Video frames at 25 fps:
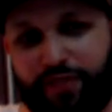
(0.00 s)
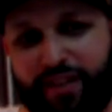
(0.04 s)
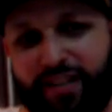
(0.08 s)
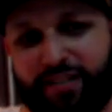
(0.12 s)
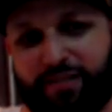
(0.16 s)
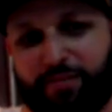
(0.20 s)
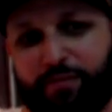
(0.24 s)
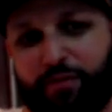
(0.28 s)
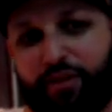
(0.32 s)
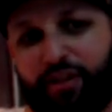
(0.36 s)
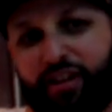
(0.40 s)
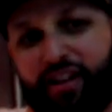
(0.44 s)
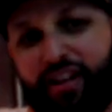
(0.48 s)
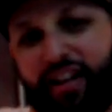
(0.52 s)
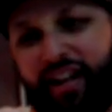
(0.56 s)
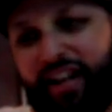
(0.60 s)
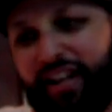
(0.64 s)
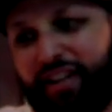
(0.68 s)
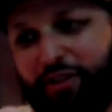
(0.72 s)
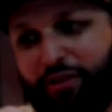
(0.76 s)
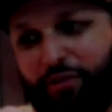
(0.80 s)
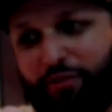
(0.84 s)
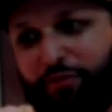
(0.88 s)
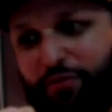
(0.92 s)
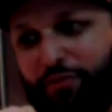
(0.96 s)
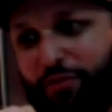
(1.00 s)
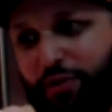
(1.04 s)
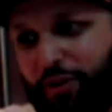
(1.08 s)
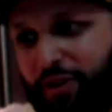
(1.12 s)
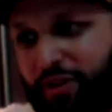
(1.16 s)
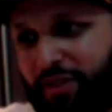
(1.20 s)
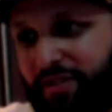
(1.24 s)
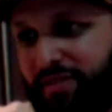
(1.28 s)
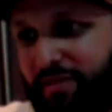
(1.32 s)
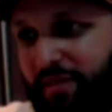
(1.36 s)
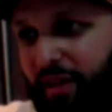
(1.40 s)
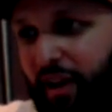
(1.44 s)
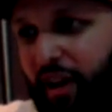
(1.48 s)
Facebook. How you doing,
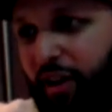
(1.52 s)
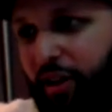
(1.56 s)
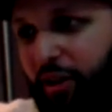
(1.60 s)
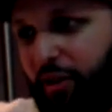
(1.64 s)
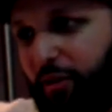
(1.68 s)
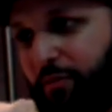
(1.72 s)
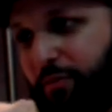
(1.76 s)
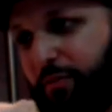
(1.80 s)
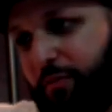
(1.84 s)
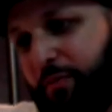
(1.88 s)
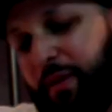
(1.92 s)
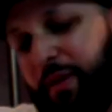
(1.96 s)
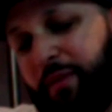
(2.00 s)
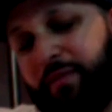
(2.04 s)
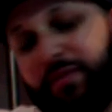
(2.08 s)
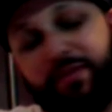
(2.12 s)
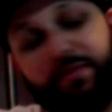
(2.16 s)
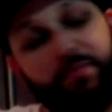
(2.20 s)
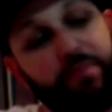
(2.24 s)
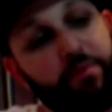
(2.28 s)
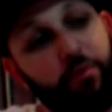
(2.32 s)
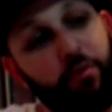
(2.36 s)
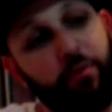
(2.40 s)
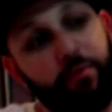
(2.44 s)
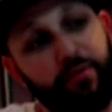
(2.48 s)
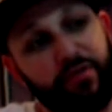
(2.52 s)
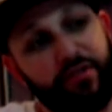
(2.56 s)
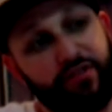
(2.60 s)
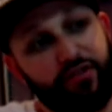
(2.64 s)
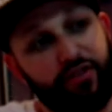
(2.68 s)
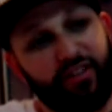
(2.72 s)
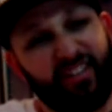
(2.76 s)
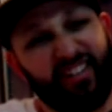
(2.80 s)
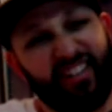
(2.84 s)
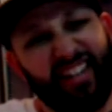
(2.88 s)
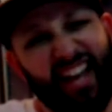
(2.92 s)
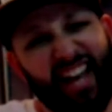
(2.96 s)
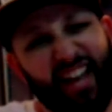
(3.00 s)
folks? Maybe some people will
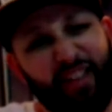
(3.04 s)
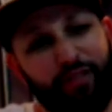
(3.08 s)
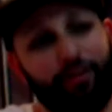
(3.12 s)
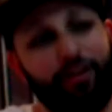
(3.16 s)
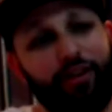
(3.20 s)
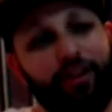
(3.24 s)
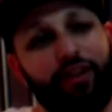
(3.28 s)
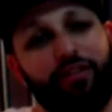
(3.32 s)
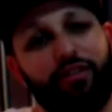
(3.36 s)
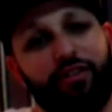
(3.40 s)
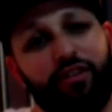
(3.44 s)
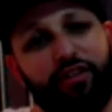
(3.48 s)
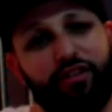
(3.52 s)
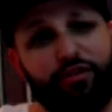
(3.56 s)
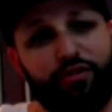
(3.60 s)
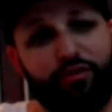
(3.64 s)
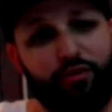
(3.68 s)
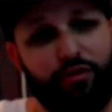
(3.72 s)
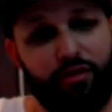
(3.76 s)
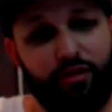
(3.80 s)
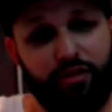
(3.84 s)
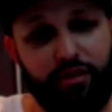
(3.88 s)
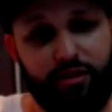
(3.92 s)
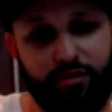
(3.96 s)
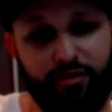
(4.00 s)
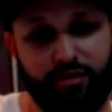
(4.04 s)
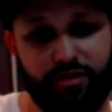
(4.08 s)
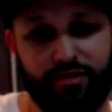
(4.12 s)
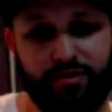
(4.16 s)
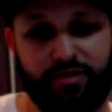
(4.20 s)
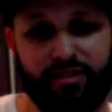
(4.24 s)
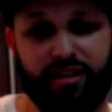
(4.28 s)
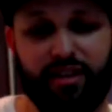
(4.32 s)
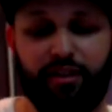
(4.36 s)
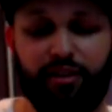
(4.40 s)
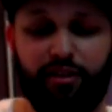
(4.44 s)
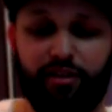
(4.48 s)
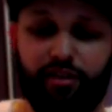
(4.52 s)
start gathering in there shortly. You
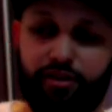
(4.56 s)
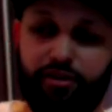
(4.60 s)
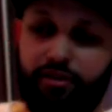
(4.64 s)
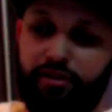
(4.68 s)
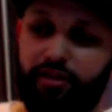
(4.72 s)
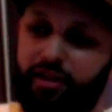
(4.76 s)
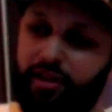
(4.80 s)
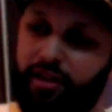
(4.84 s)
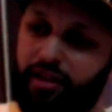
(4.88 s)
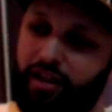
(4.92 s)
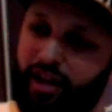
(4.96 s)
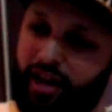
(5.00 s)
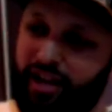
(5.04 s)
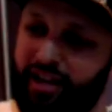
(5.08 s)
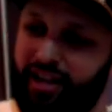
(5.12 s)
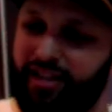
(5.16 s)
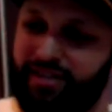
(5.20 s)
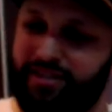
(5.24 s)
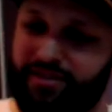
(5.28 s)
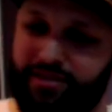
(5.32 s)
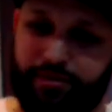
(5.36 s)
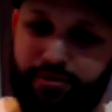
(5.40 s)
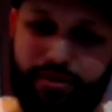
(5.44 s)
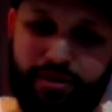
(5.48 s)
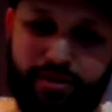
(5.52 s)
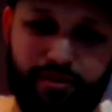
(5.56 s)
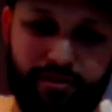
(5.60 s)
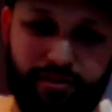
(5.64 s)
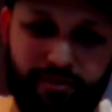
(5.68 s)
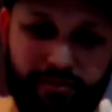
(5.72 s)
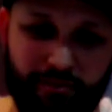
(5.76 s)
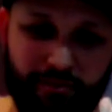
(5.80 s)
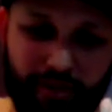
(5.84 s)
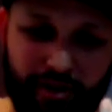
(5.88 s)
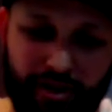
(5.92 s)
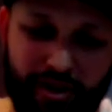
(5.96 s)
just say hello. How you guys doing?